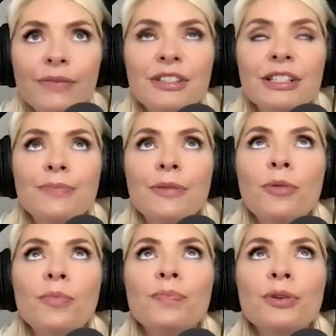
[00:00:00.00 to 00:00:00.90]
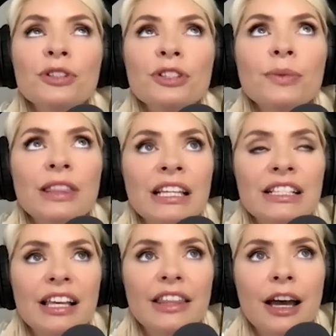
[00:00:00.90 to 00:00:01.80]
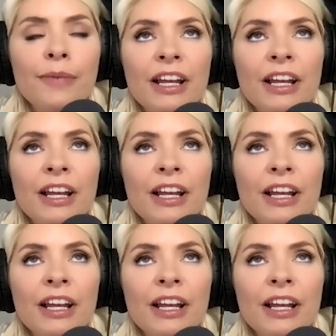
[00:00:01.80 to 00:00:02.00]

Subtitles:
I'm just a bit more brutal with things like that.